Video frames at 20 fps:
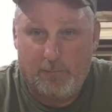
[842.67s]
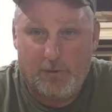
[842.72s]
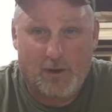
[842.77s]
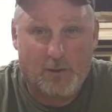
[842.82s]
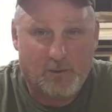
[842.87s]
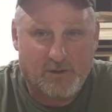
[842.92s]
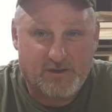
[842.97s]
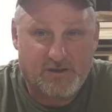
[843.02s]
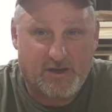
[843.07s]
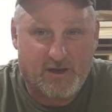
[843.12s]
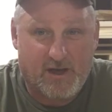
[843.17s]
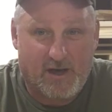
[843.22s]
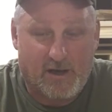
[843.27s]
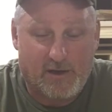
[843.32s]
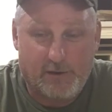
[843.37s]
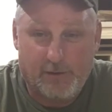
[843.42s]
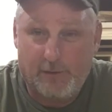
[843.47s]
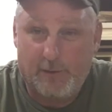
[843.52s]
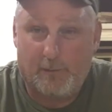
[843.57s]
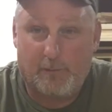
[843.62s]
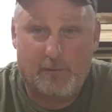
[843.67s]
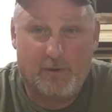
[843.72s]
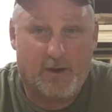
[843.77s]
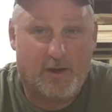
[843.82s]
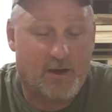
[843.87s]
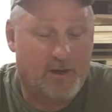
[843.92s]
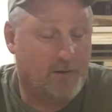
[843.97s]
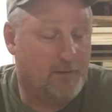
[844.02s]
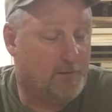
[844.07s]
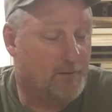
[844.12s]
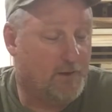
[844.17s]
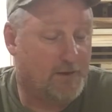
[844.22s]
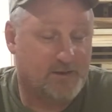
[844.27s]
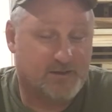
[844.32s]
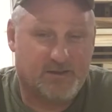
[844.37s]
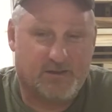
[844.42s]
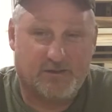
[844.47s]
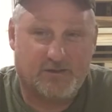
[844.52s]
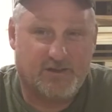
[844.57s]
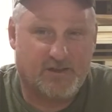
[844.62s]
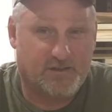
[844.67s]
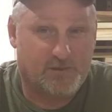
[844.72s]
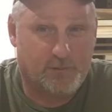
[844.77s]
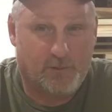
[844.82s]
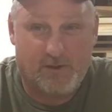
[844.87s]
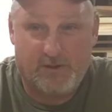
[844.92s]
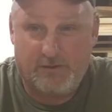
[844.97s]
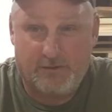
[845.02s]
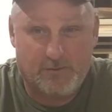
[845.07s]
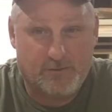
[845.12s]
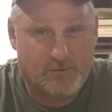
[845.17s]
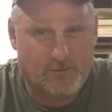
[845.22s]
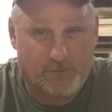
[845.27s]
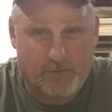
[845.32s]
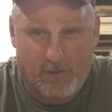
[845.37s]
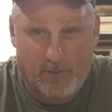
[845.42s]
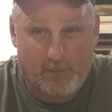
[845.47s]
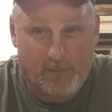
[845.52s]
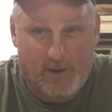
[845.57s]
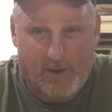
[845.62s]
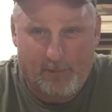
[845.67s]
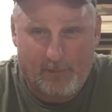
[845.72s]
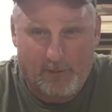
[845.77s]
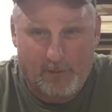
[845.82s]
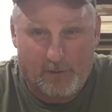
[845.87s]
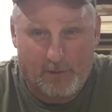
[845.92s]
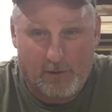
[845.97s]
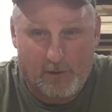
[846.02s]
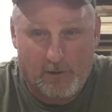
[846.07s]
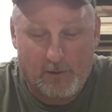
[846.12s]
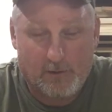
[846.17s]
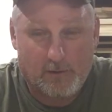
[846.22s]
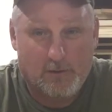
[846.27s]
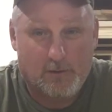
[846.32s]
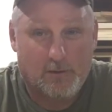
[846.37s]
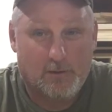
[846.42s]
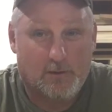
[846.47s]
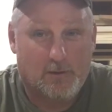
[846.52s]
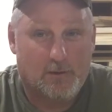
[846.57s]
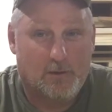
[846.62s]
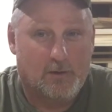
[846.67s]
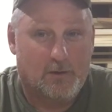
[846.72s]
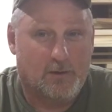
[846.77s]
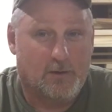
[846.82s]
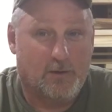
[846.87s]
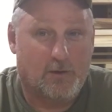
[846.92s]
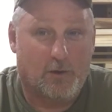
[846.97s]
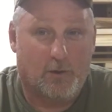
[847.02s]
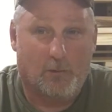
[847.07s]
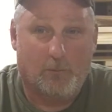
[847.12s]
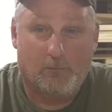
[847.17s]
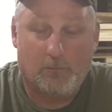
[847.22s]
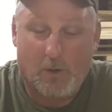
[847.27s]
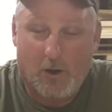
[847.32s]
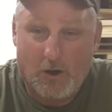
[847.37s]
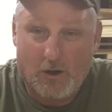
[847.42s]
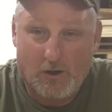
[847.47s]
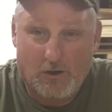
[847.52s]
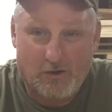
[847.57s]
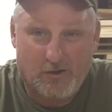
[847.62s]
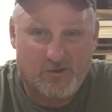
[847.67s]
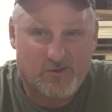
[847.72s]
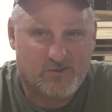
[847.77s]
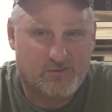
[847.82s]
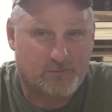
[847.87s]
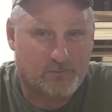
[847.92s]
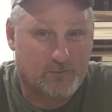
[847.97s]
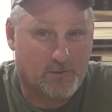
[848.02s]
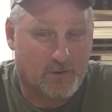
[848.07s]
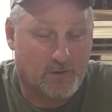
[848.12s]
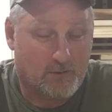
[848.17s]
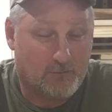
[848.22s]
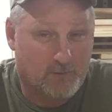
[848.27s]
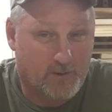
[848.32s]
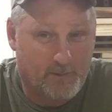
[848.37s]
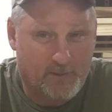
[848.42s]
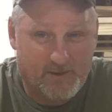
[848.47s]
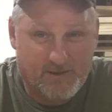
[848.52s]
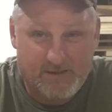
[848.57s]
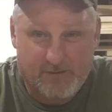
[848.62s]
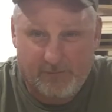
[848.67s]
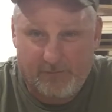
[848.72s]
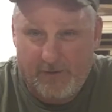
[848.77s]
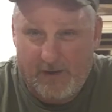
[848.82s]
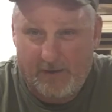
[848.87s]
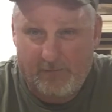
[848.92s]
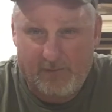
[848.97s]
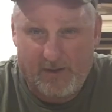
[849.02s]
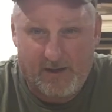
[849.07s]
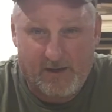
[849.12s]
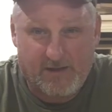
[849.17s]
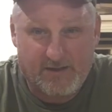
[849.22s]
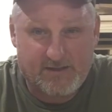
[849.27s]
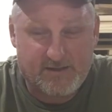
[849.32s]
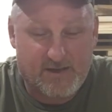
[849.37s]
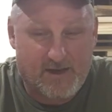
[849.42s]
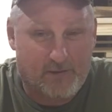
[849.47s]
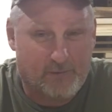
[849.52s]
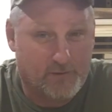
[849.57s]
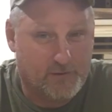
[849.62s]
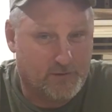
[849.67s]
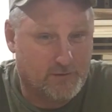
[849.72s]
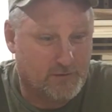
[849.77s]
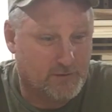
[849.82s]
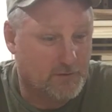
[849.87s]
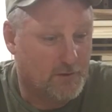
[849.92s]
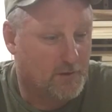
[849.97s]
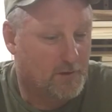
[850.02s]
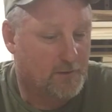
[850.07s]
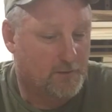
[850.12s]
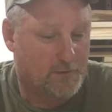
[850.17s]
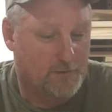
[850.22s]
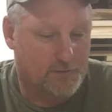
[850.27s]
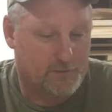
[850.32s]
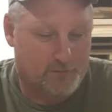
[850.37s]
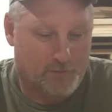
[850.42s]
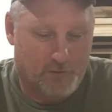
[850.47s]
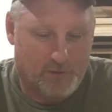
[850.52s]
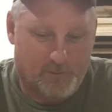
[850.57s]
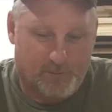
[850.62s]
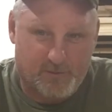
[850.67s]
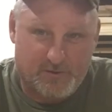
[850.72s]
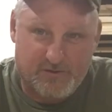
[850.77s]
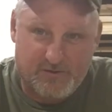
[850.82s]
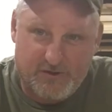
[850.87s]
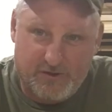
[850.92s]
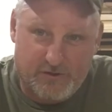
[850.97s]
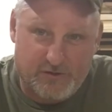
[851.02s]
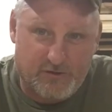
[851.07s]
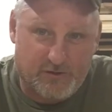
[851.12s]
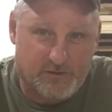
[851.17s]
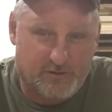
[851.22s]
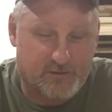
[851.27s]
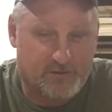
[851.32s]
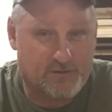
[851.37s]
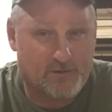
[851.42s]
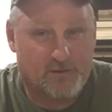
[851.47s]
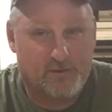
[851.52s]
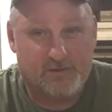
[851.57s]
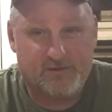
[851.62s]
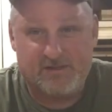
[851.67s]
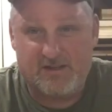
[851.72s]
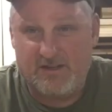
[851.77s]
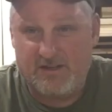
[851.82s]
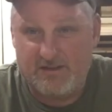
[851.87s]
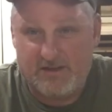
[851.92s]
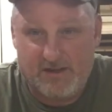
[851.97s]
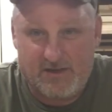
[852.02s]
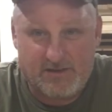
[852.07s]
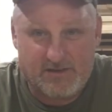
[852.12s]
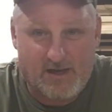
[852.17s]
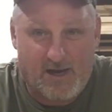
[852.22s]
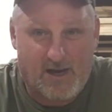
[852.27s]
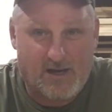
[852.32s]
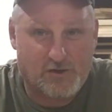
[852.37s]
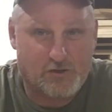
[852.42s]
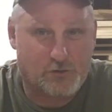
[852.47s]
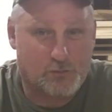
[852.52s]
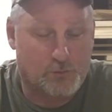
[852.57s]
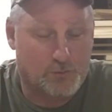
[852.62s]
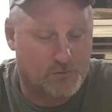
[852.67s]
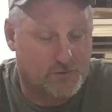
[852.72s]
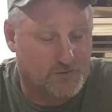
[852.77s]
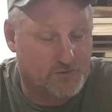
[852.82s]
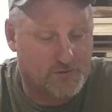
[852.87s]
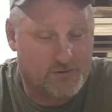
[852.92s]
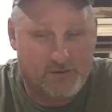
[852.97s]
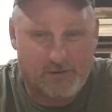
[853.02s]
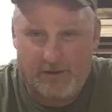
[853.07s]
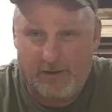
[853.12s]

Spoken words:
bring what you got. You can bring, like I said, 1022s are very popular. Marlins, Remington 597s, these Ruger Precisions, CZs, Anschutz,